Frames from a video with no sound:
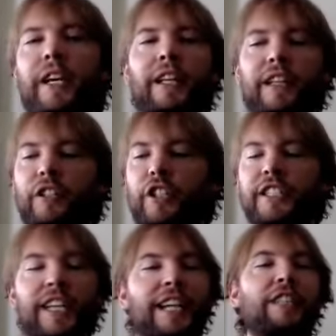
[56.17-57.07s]
the
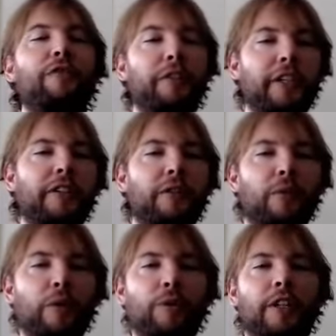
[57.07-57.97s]
transaction fee
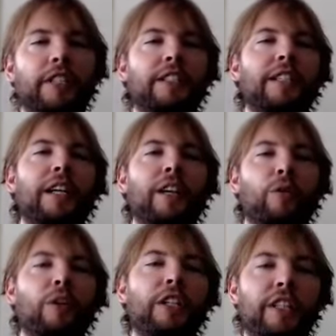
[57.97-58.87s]
rewards,
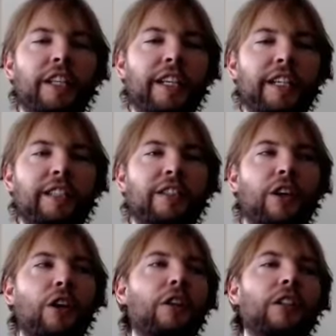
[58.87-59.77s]
which these
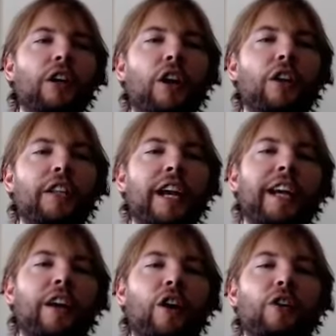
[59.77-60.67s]

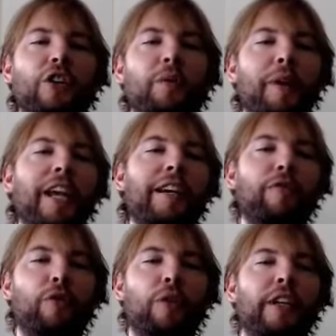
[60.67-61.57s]
all you're paying
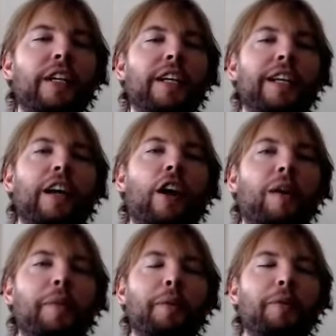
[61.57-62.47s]
for are
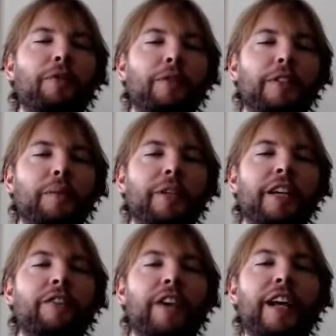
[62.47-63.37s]
people to be
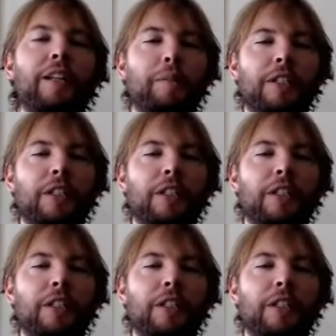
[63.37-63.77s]
available